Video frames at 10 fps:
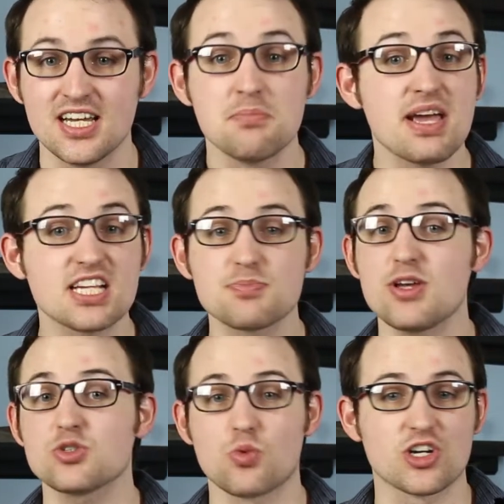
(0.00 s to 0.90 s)
Mega
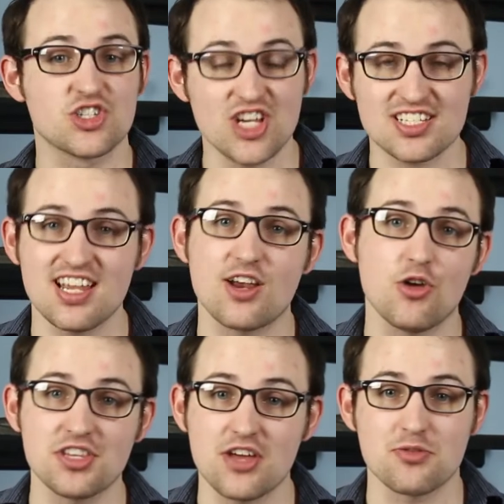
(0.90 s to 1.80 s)
spells work just like
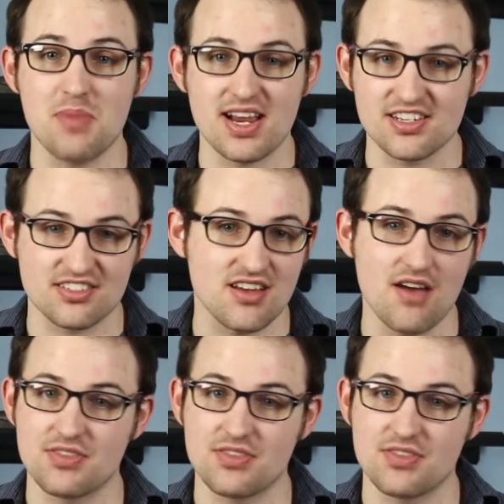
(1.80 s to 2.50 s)
all the other mega stuff.